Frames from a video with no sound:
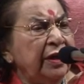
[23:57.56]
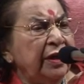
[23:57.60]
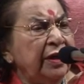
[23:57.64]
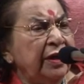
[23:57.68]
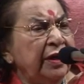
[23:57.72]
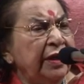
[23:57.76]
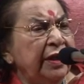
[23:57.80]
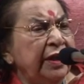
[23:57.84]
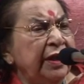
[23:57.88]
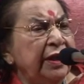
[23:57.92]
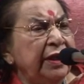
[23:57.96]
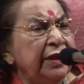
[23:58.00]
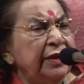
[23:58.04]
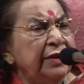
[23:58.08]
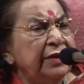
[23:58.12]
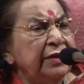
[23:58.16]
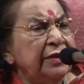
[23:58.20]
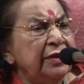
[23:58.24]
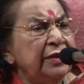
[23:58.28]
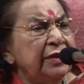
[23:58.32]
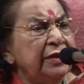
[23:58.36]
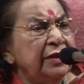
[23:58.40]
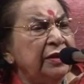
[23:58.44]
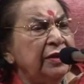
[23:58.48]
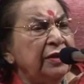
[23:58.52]
There
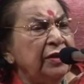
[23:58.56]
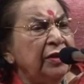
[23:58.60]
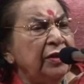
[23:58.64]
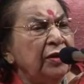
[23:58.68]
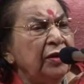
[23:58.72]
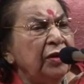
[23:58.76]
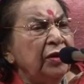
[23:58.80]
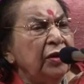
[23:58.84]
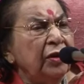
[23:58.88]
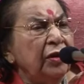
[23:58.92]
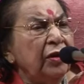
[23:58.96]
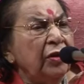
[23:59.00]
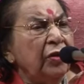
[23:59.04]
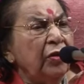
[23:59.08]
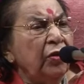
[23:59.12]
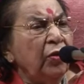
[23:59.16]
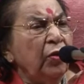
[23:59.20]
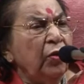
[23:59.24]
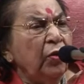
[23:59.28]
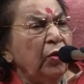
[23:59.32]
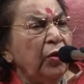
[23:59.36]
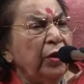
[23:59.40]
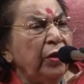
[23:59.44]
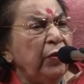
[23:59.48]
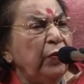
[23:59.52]
is
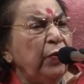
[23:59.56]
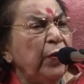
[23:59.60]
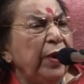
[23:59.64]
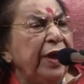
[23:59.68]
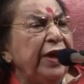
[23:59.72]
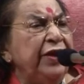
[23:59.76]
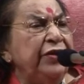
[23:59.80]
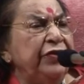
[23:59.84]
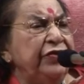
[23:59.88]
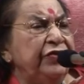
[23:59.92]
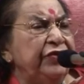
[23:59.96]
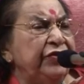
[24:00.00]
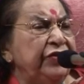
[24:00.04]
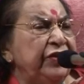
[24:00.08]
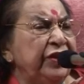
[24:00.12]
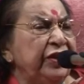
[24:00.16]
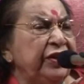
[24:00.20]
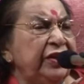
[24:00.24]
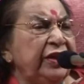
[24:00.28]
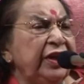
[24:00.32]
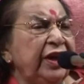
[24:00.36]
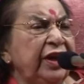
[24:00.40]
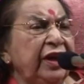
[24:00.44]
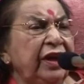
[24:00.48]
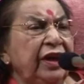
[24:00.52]
no revenge,
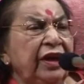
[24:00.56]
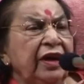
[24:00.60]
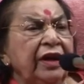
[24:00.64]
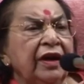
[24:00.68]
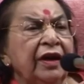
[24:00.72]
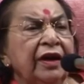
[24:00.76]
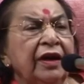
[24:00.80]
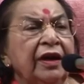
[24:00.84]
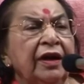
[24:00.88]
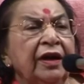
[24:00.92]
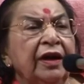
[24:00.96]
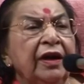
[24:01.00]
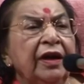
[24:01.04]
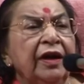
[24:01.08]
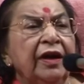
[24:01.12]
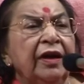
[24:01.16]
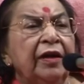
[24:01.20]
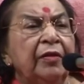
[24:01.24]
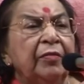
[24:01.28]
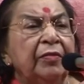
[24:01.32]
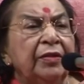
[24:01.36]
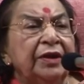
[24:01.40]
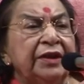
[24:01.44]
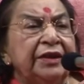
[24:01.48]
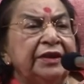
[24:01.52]
nothing,
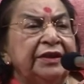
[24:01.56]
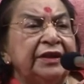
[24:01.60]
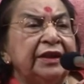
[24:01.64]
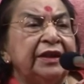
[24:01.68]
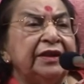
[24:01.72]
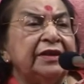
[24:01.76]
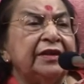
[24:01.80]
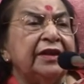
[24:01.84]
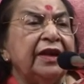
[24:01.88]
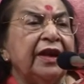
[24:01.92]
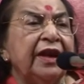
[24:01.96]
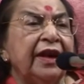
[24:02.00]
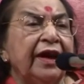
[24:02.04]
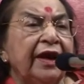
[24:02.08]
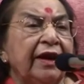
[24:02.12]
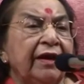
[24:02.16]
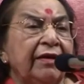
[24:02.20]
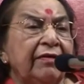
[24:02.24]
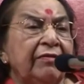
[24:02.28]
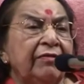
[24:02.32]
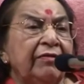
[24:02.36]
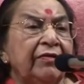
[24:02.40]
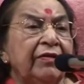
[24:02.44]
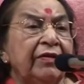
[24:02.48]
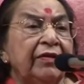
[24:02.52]
but just
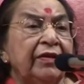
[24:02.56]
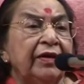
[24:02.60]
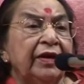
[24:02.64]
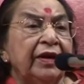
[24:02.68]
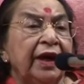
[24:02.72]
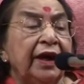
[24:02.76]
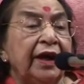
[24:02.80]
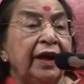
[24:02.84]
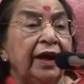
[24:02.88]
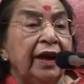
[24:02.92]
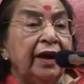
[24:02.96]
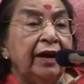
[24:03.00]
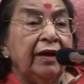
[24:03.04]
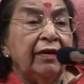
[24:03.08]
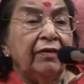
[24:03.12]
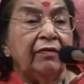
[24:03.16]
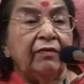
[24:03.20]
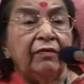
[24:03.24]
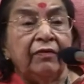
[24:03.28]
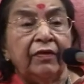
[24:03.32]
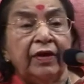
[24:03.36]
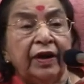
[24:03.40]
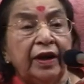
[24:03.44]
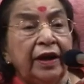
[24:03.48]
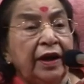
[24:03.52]
love and love
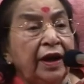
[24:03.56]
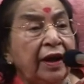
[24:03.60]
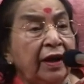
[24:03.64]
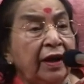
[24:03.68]
and